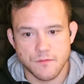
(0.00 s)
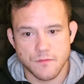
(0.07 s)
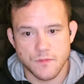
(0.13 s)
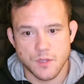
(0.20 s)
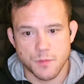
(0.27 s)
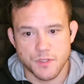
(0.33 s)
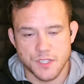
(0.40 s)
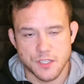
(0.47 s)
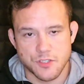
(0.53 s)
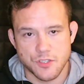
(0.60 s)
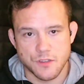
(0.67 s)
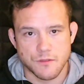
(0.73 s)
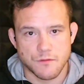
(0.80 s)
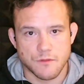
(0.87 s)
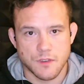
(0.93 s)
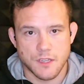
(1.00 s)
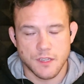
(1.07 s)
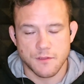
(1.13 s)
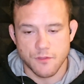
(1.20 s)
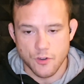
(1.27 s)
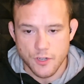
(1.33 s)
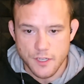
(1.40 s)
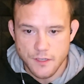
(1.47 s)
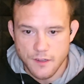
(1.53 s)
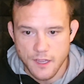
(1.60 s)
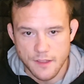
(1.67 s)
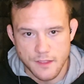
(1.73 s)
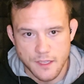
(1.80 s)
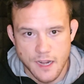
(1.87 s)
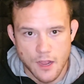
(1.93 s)
the position inverted
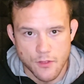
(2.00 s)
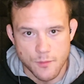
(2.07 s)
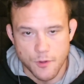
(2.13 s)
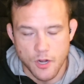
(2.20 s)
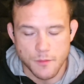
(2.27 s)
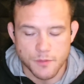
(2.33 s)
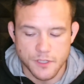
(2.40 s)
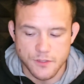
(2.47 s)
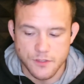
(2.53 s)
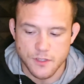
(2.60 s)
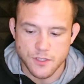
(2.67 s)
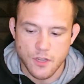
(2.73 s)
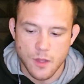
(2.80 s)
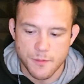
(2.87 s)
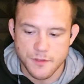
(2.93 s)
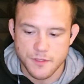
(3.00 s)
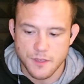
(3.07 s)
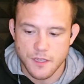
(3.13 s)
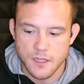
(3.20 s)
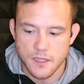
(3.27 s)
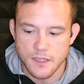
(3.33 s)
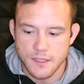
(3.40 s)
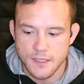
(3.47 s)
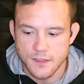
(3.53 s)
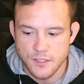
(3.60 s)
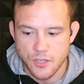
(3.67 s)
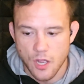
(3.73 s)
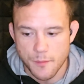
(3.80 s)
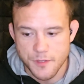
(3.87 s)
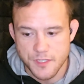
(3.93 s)
and now the bottom player's on the top is in the
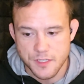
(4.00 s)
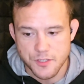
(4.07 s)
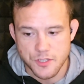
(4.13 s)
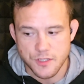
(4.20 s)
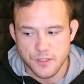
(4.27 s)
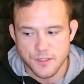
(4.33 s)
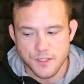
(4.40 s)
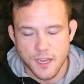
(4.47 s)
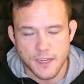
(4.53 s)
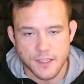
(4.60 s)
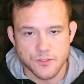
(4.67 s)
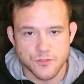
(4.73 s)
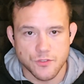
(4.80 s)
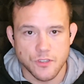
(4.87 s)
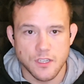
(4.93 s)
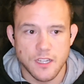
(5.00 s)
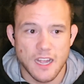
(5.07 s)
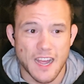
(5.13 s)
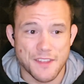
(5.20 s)
top position and side control.